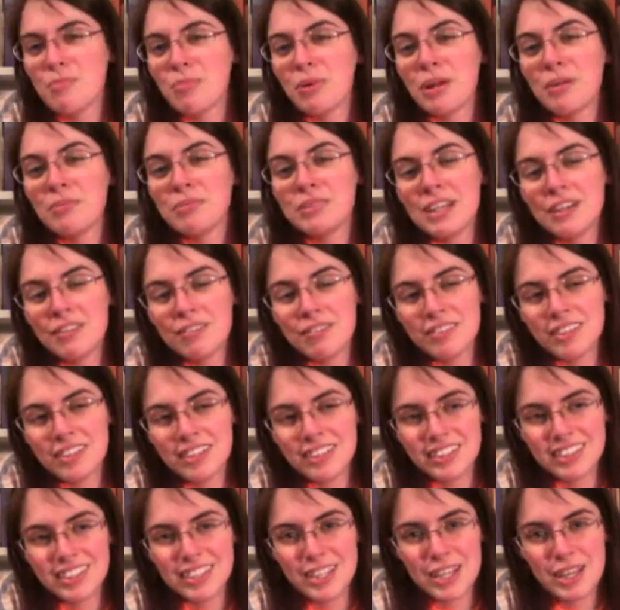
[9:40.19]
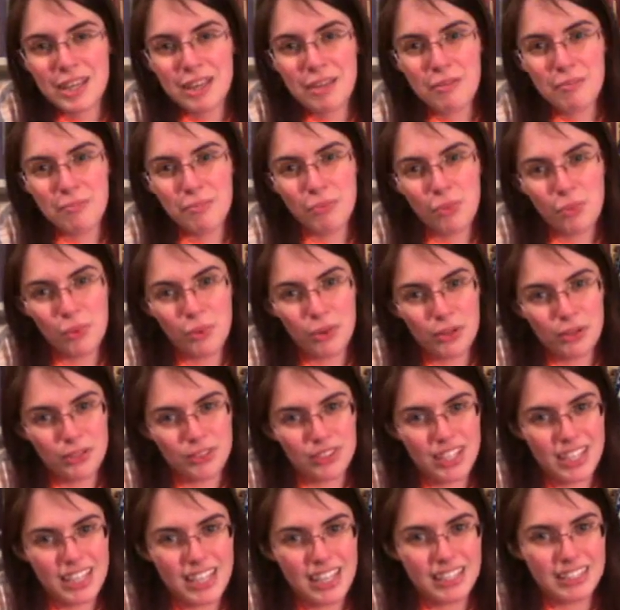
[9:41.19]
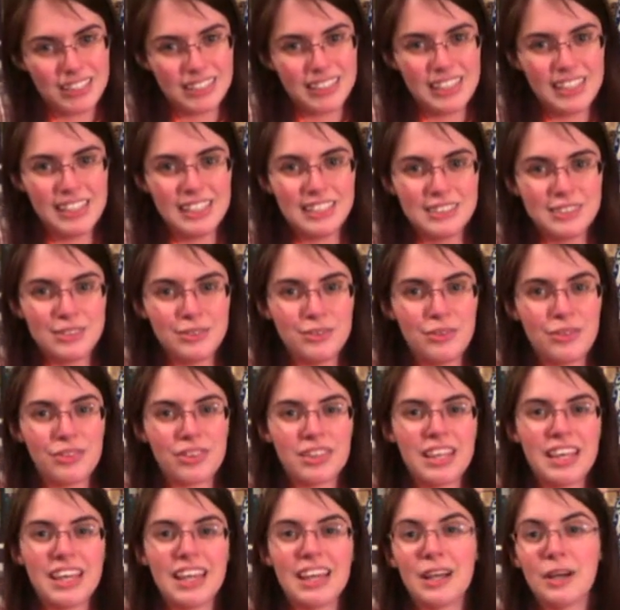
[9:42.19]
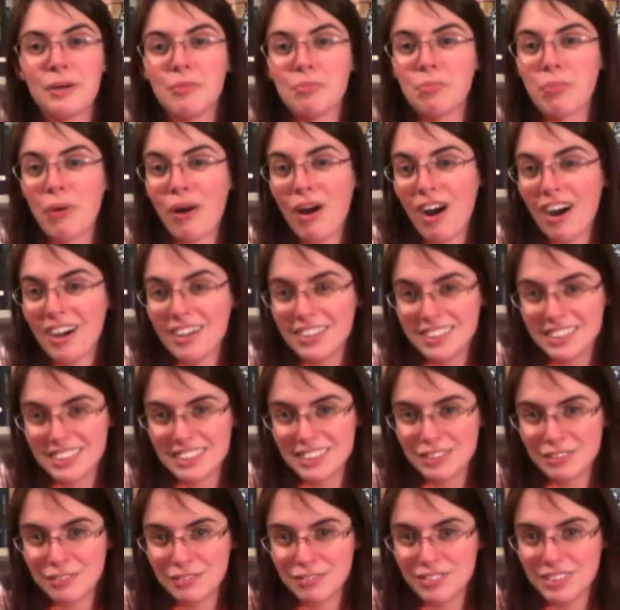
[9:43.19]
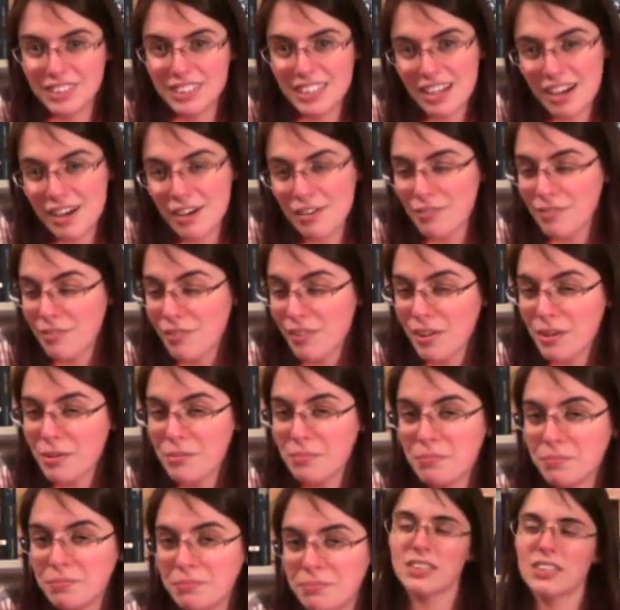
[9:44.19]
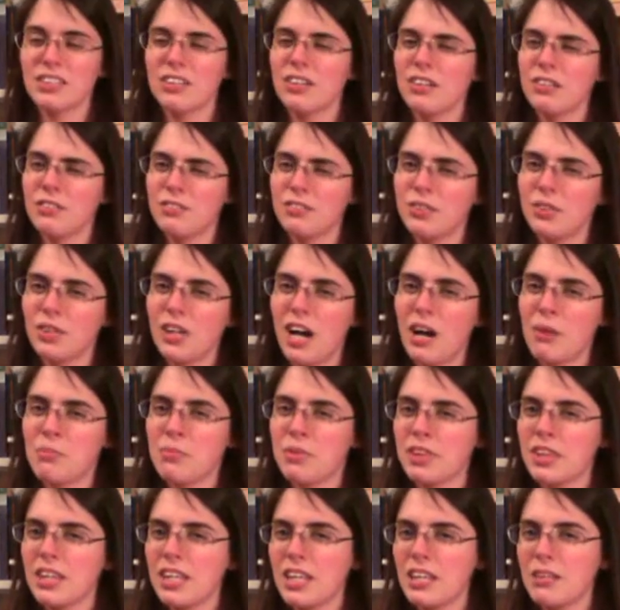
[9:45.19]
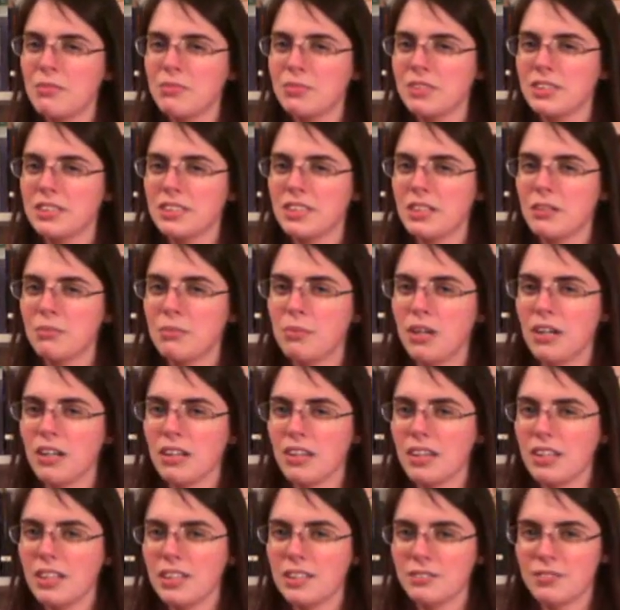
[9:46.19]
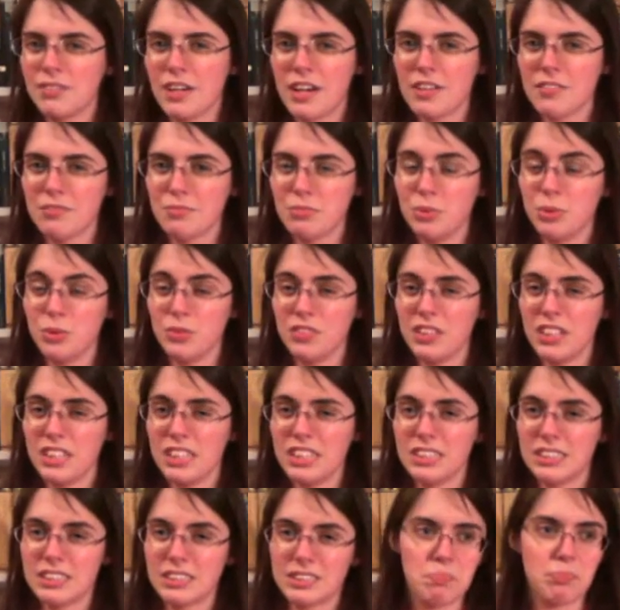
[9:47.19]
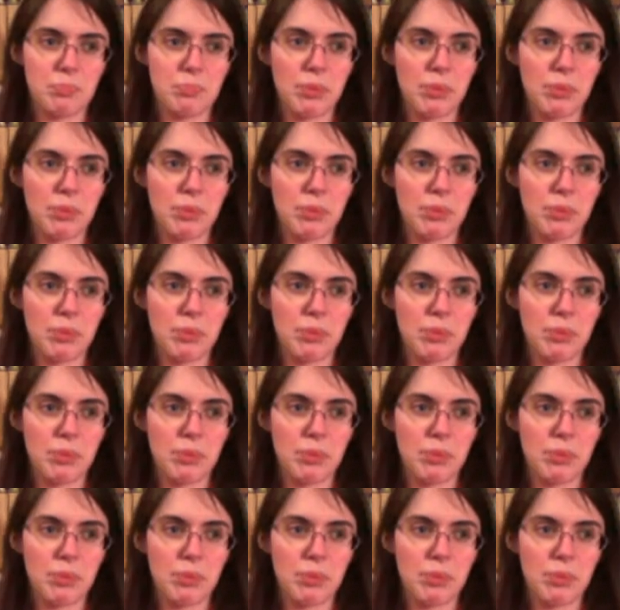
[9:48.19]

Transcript: But I'm definitely more likely to think positively of them. There are a few common themes among these 5 movies.